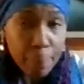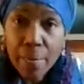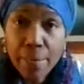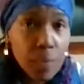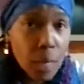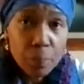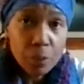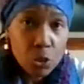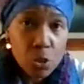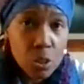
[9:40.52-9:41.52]
Buy a
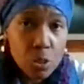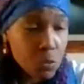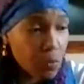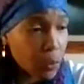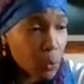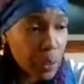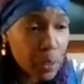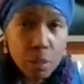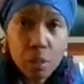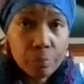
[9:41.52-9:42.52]
couple juices for the
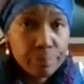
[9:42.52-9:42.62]
week.